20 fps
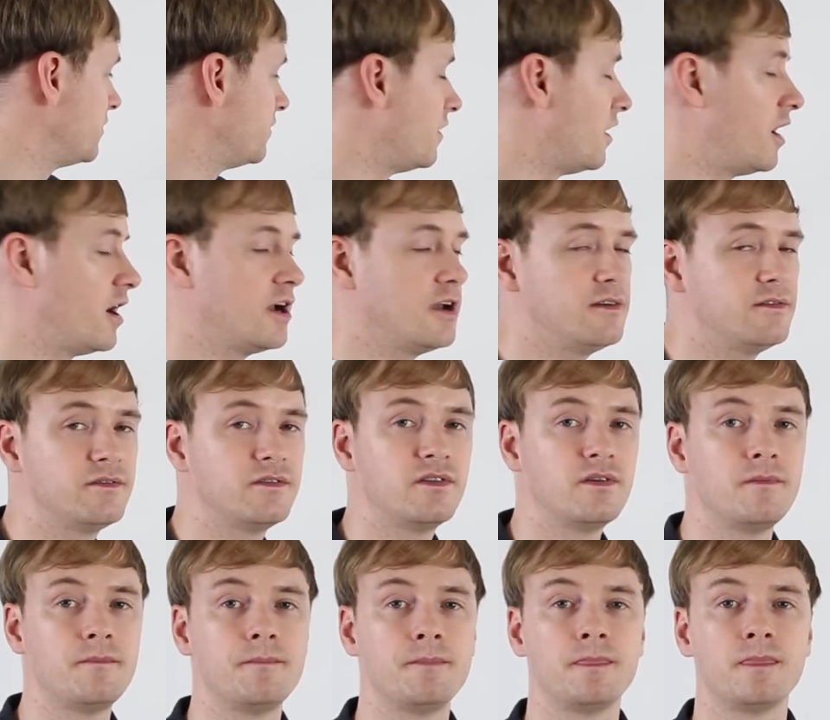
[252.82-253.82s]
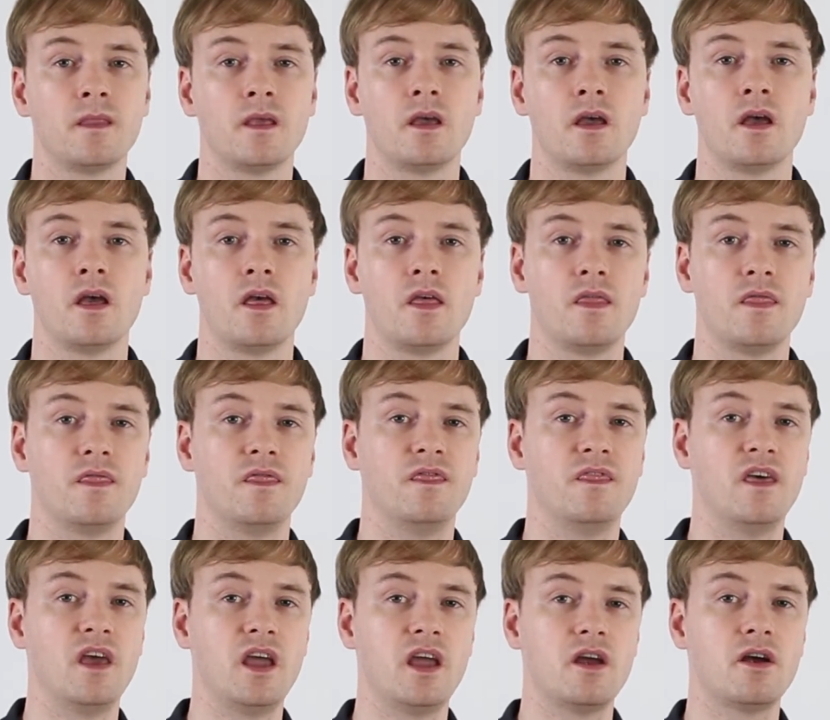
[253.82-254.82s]
five,
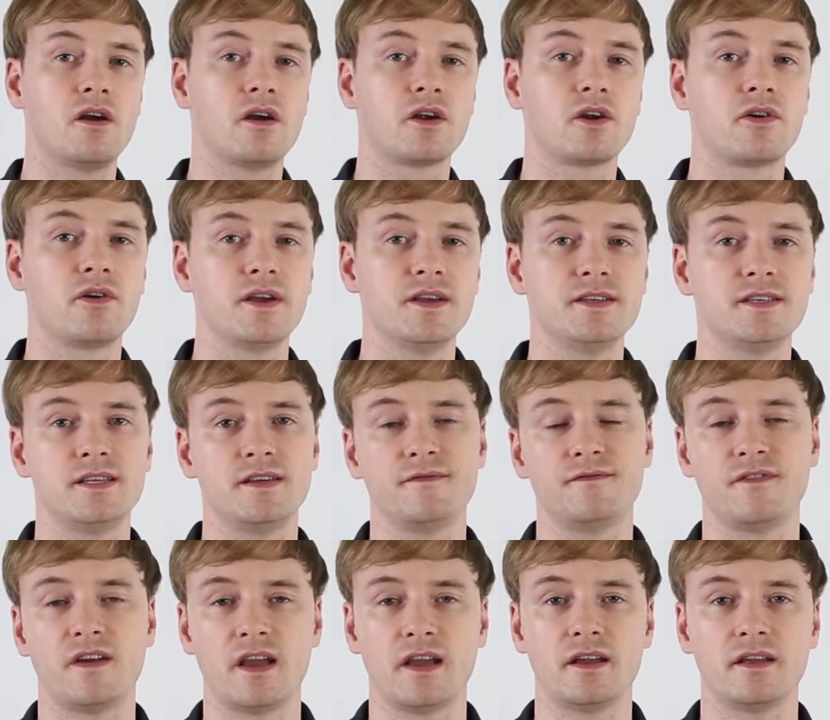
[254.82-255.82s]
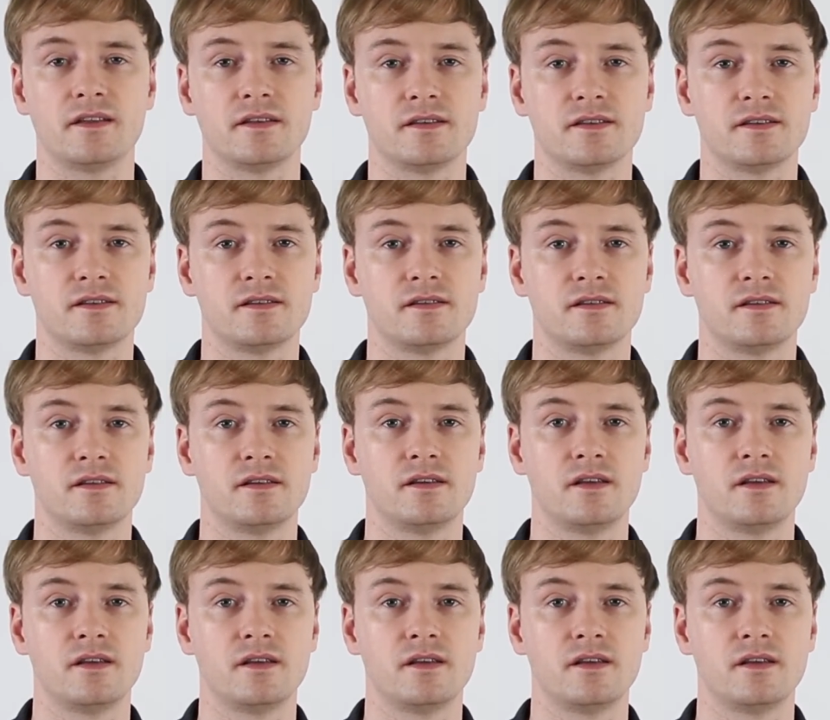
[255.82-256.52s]
they are crazy fans.